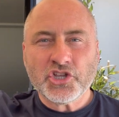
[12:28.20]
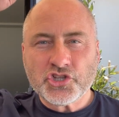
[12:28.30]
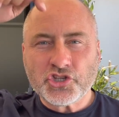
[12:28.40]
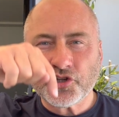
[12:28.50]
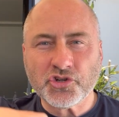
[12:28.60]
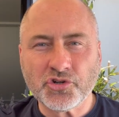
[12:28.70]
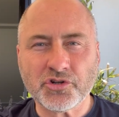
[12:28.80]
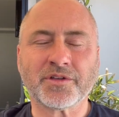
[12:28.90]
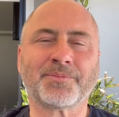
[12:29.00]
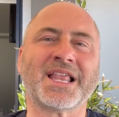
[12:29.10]

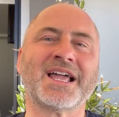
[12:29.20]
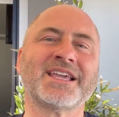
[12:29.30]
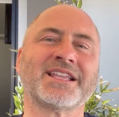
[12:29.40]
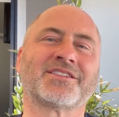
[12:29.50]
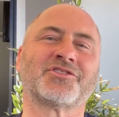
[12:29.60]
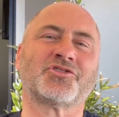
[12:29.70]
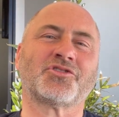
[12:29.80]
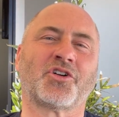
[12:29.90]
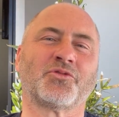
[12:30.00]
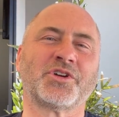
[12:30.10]
to the planet
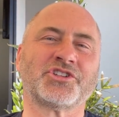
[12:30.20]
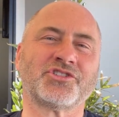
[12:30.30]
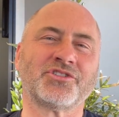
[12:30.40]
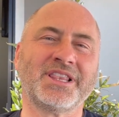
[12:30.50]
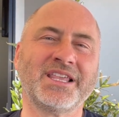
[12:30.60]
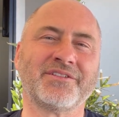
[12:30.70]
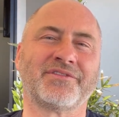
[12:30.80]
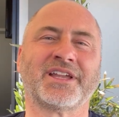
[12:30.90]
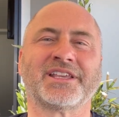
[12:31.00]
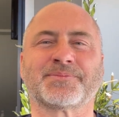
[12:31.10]
on which you
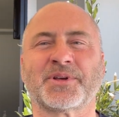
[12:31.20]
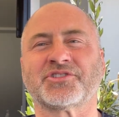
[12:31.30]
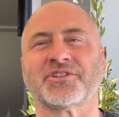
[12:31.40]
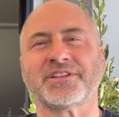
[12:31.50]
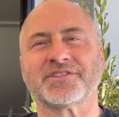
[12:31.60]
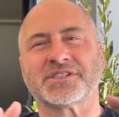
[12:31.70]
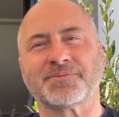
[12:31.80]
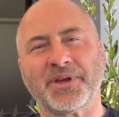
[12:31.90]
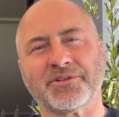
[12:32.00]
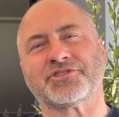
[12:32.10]
live, and especially the
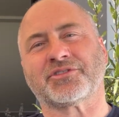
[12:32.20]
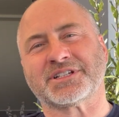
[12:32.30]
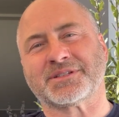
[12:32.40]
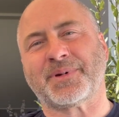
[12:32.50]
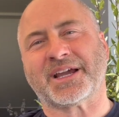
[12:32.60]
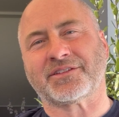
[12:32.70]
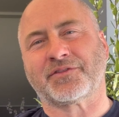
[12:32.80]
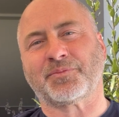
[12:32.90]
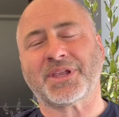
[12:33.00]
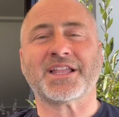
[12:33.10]
spiritual aspect of
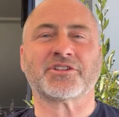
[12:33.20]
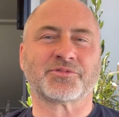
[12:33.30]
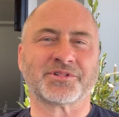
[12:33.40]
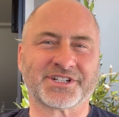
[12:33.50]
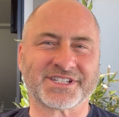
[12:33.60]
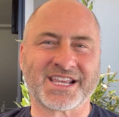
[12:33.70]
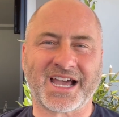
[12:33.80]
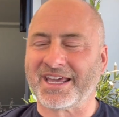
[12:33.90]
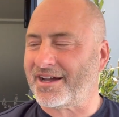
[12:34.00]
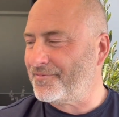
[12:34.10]
the planet, which is
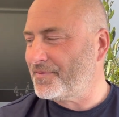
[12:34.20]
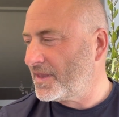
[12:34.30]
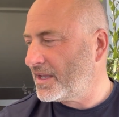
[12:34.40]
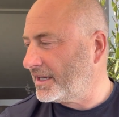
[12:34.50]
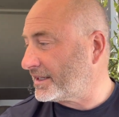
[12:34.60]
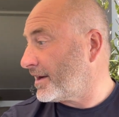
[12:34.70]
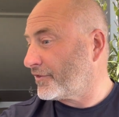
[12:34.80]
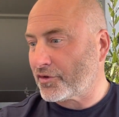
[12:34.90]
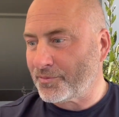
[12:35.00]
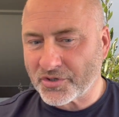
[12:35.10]
Gaia. And I have
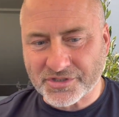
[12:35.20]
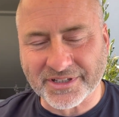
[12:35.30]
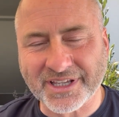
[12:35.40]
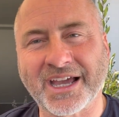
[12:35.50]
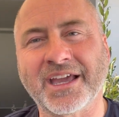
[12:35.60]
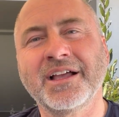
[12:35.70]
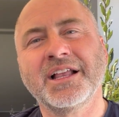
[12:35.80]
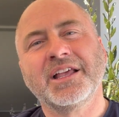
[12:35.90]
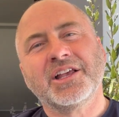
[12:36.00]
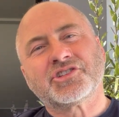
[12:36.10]
other books on Gaia.
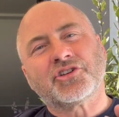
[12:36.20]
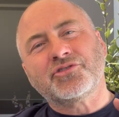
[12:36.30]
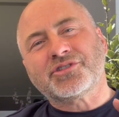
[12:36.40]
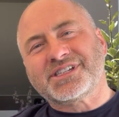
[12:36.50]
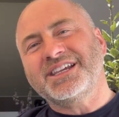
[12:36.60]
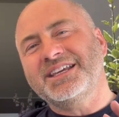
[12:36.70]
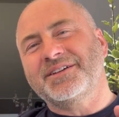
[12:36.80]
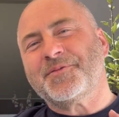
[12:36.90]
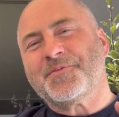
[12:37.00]
So you see,